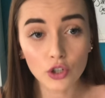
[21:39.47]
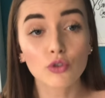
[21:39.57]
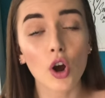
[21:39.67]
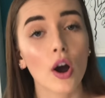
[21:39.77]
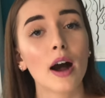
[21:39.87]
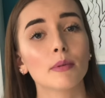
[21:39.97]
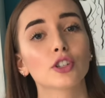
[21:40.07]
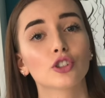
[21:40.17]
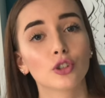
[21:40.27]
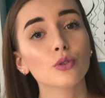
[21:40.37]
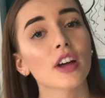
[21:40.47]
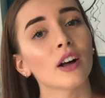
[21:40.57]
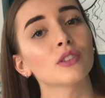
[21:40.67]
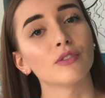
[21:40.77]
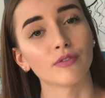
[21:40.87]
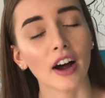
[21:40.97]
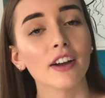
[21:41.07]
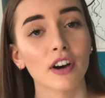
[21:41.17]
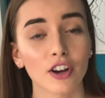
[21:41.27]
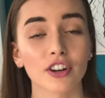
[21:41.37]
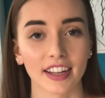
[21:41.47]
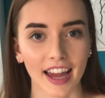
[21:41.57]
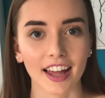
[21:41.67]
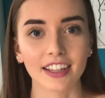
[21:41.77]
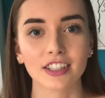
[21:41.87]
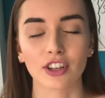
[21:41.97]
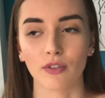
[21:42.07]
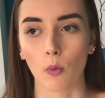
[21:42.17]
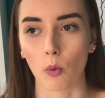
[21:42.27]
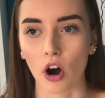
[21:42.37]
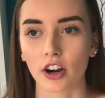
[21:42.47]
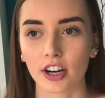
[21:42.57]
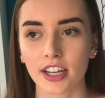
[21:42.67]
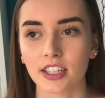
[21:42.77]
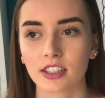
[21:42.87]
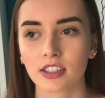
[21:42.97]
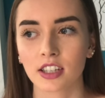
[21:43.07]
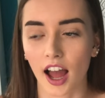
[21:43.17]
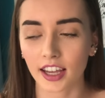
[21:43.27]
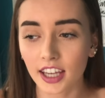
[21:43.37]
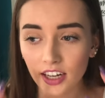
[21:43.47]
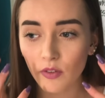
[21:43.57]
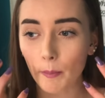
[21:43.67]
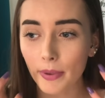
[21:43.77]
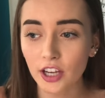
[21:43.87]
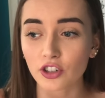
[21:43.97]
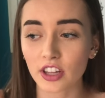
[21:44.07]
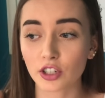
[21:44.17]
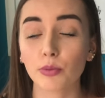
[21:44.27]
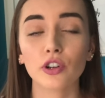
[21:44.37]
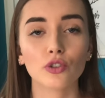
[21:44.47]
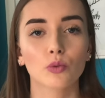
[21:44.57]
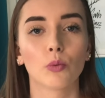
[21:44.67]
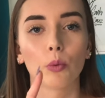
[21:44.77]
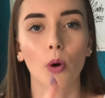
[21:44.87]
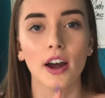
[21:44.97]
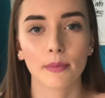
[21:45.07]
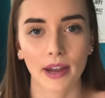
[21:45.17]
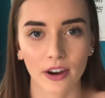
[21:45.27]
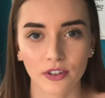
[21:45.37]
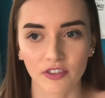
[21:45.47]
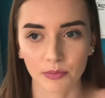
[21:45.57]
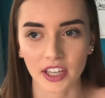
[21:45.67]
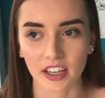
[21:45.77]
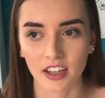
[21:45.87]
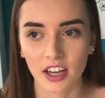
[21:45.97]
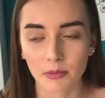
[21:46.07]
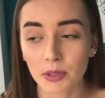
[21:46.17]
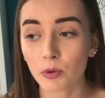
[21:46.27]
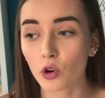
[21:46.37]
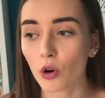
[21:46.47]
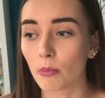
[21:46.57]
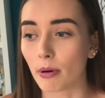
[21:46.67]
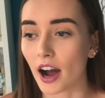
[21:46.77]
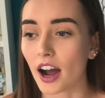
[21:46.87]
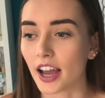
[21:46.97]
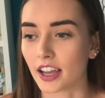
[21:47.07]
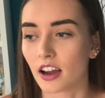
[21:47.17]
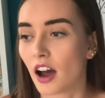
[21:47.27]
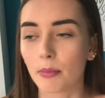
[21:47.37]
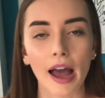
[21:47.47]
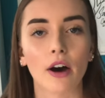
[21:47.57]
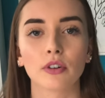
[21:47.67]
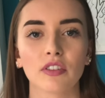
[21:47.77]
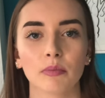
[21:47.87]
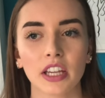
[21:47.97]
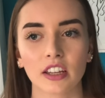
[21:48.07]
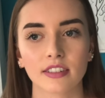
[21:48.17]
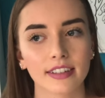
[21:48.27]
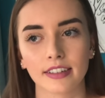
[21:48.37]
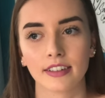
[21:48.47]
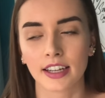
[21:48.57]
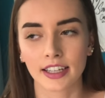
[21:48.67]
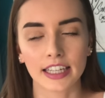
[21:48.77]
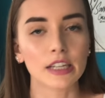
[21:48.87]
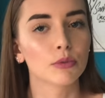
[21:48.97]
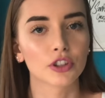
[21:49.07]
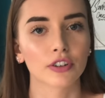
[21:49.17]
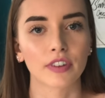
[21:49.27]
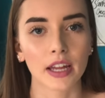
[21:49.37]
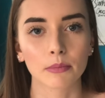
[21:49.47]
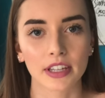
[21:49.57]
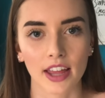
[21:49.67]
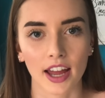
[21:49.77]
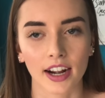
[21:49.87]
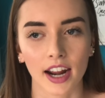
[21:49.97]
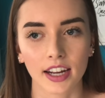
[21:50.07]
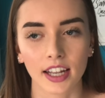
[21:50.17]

Do you know how much 2,500 gallons of water is? I can't even picture that to produce 1 pound of meat. People go buy a pound of meat to eat with their family that night.